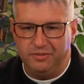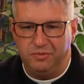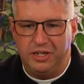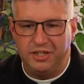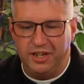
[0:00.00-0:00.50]

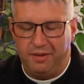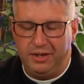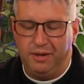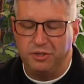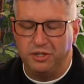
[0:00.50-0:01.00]

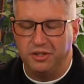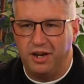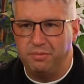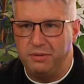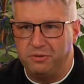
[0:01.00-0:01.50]
I'm sure a lot
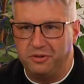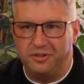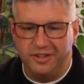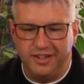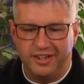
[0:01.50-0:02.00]
of people
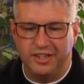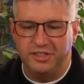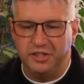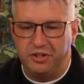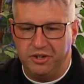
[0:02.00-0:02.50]

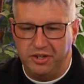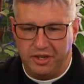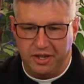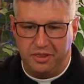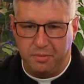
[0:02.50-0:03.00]
consider Erie
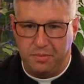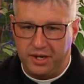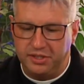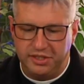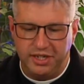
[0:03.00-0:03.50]
the
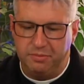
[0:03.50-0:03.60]
big city,